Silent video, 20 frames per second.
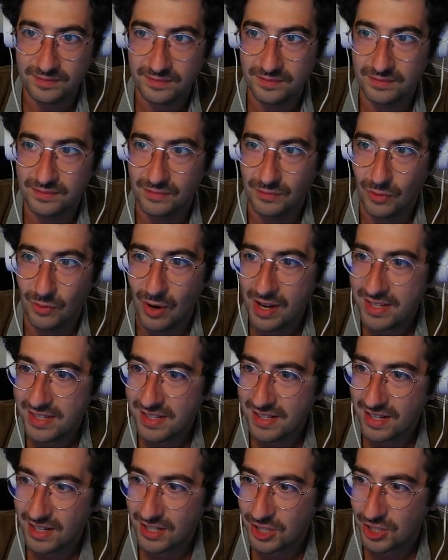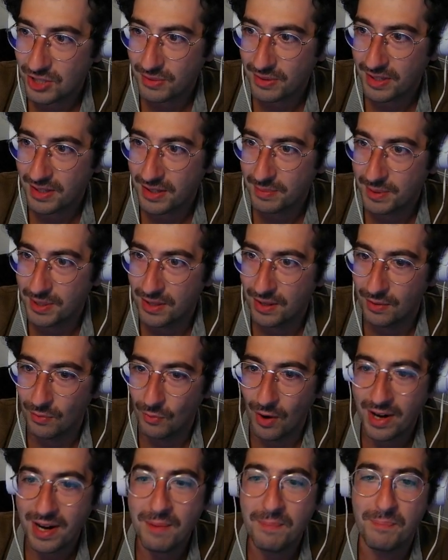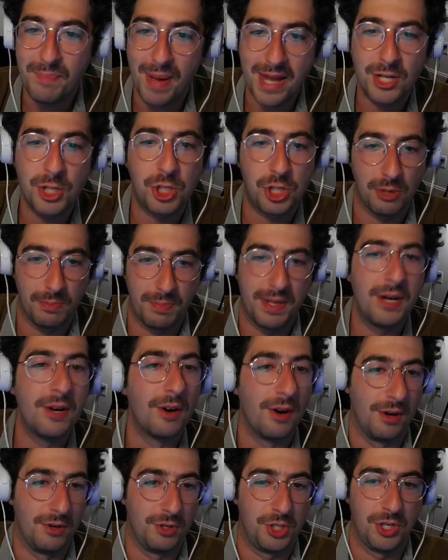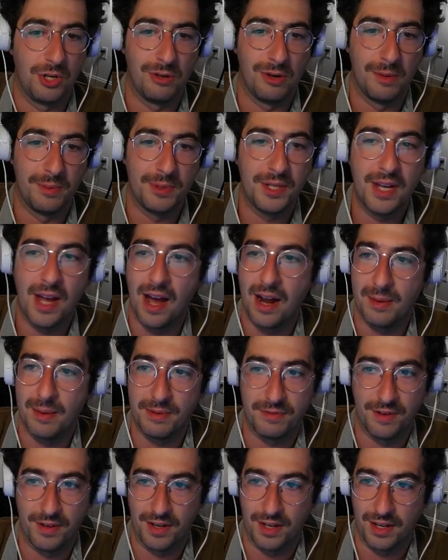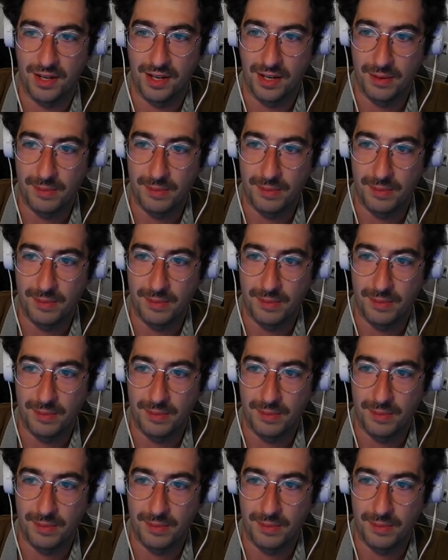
Why is it not showing up here? Why did Ben Shapiro show up? You gotta be fucking kidding me.